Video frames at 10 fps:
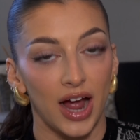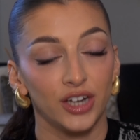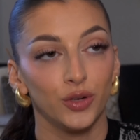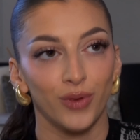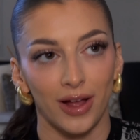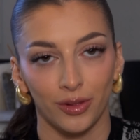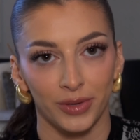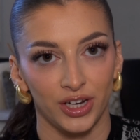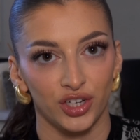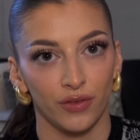I do brow
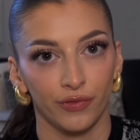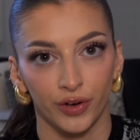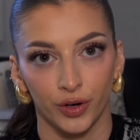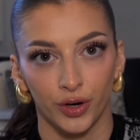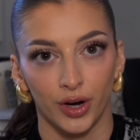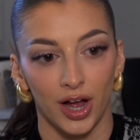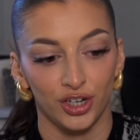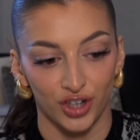lamination for a